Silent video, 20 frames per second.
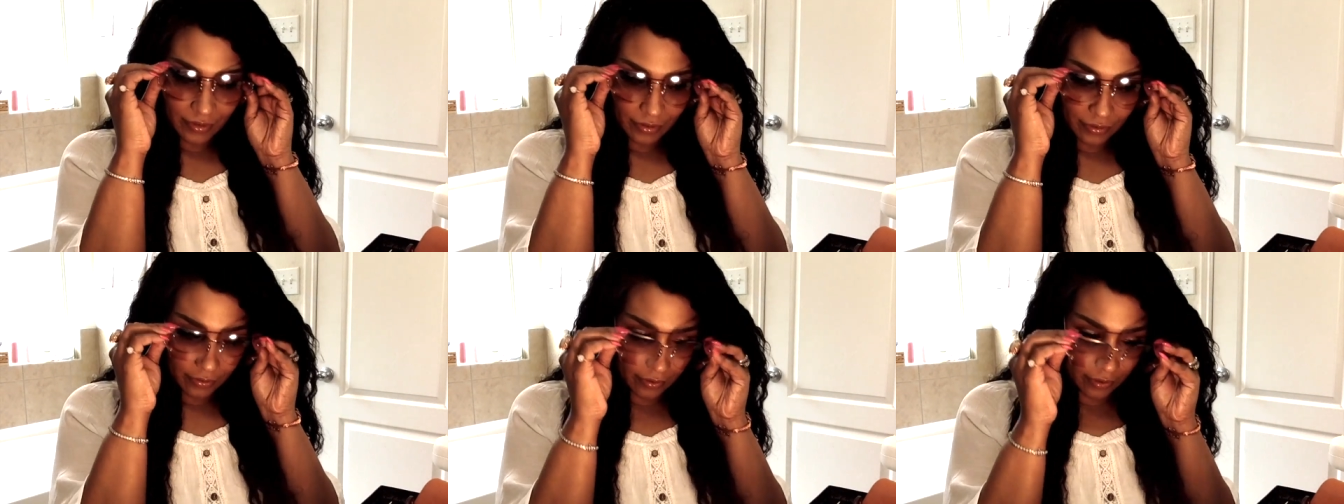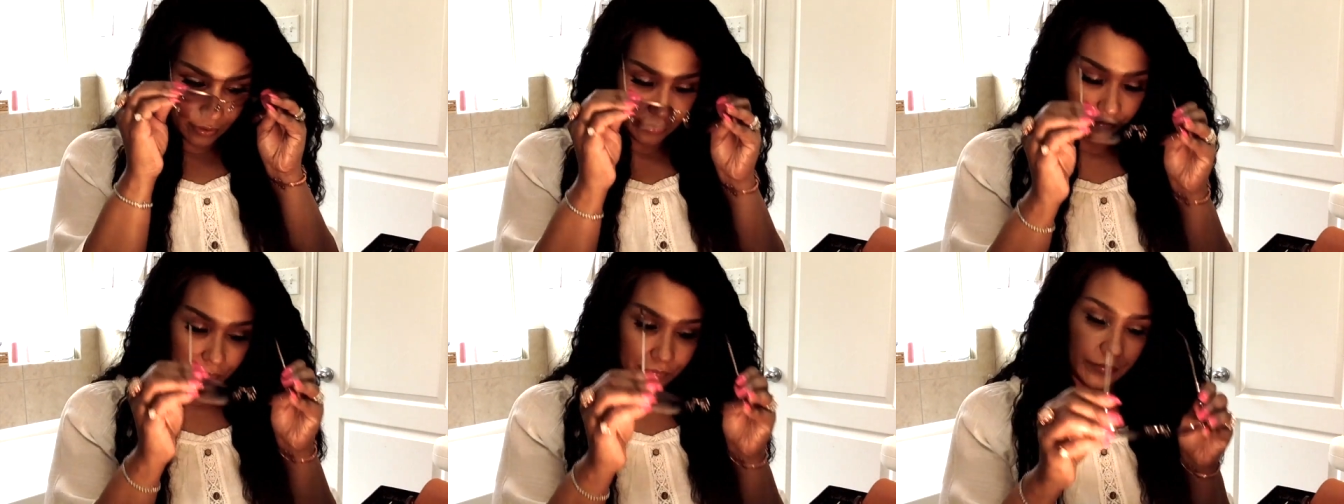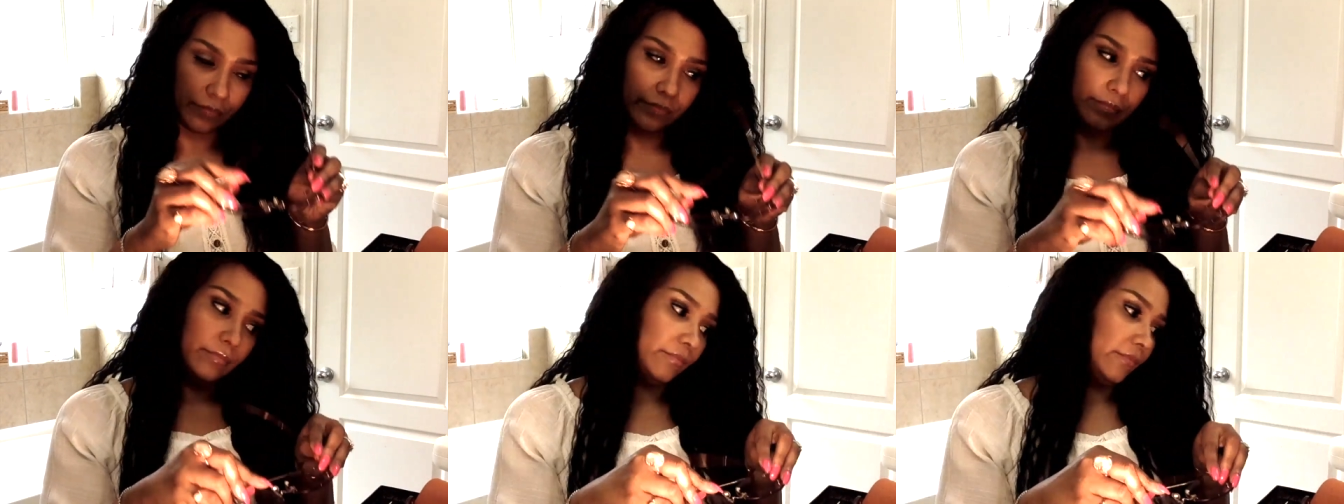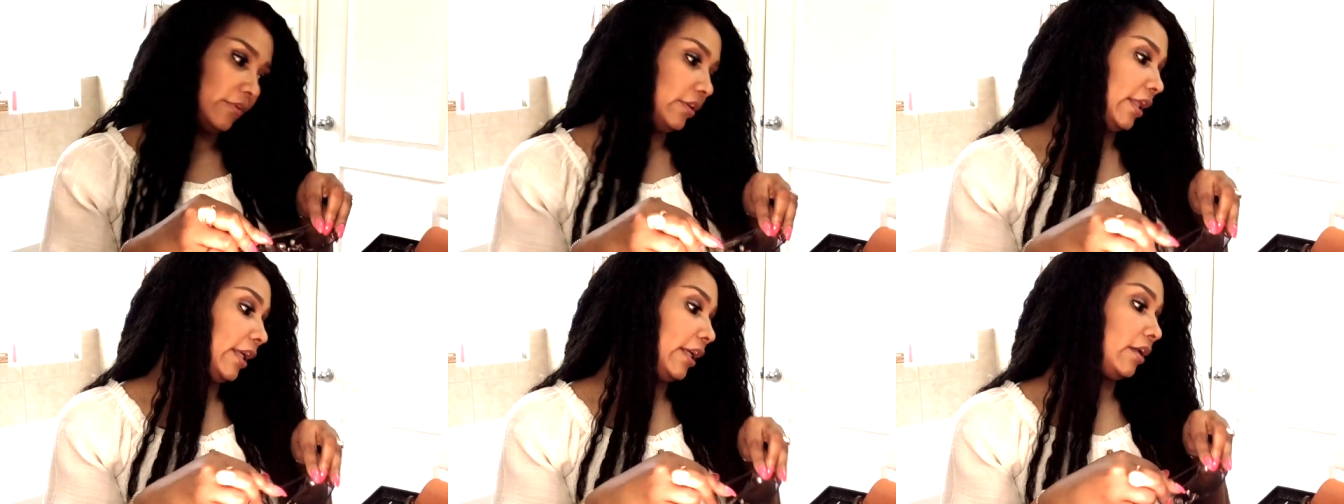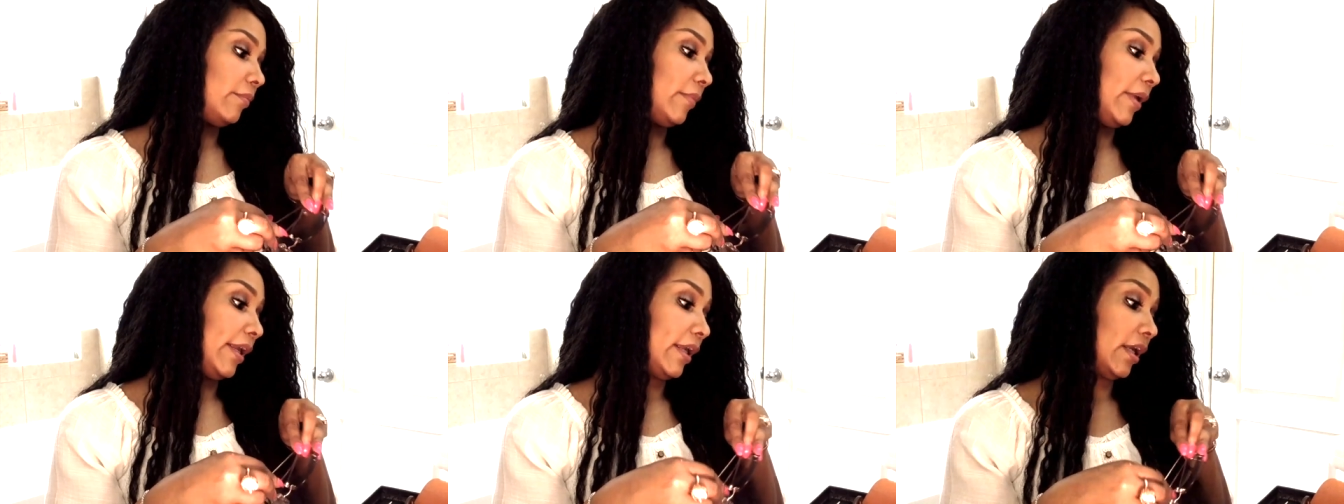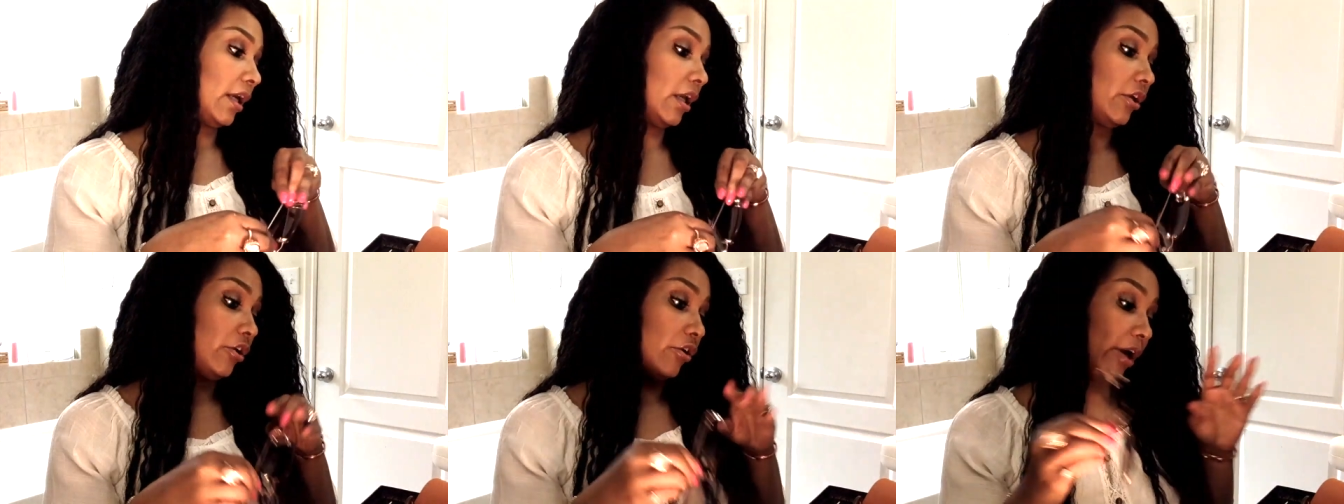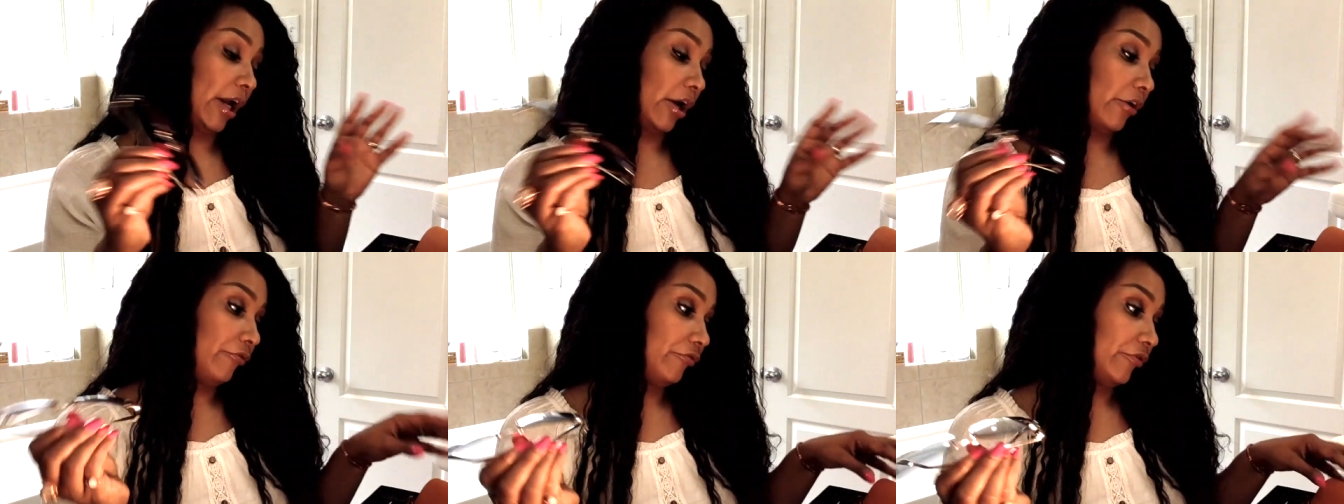you know. They can make your
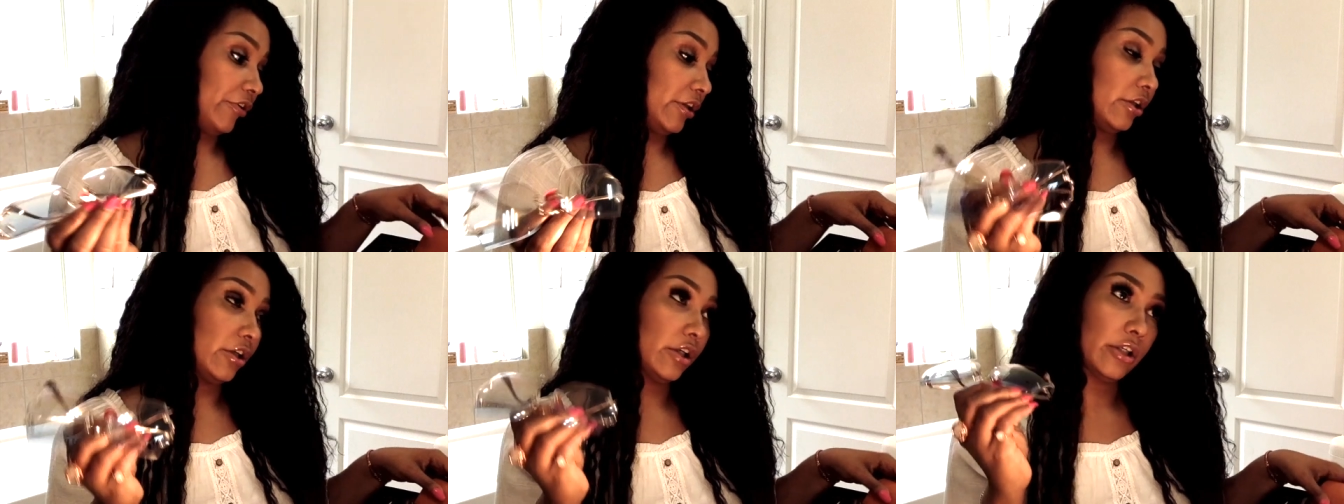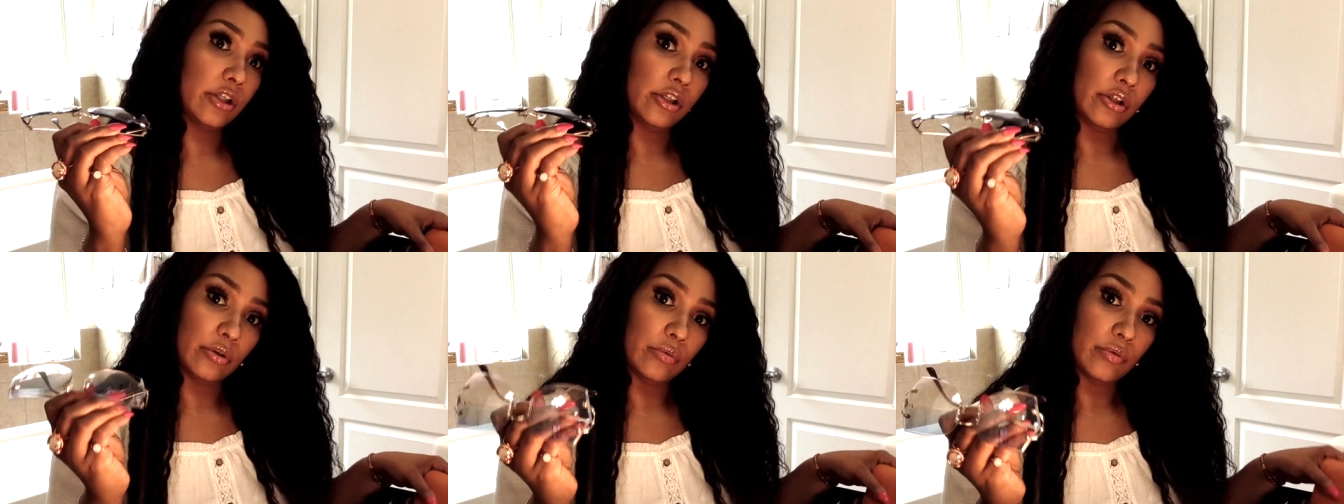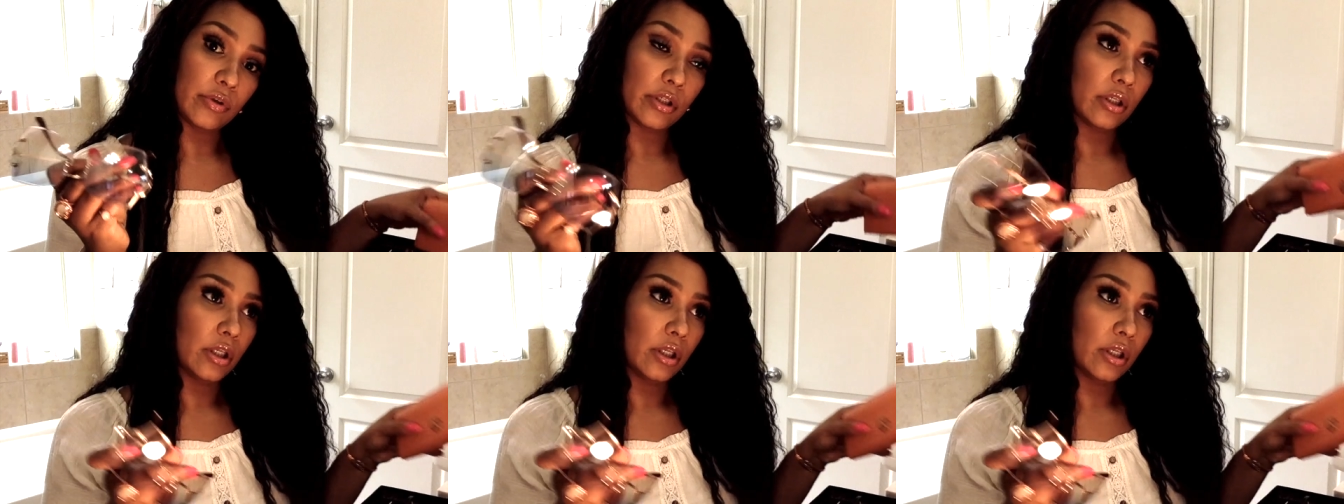outfit look cute